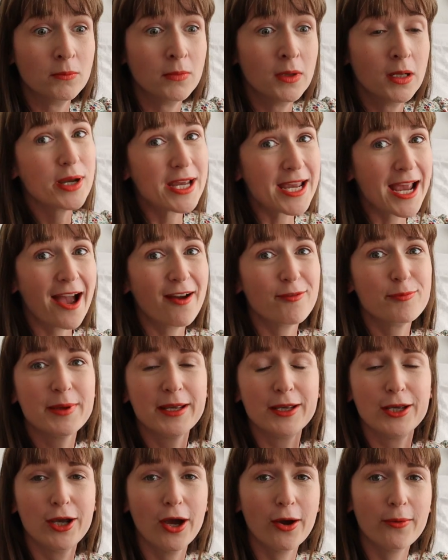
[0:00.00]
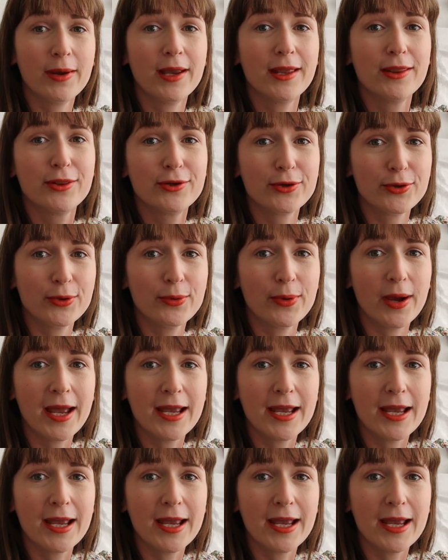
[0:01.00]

We have been going through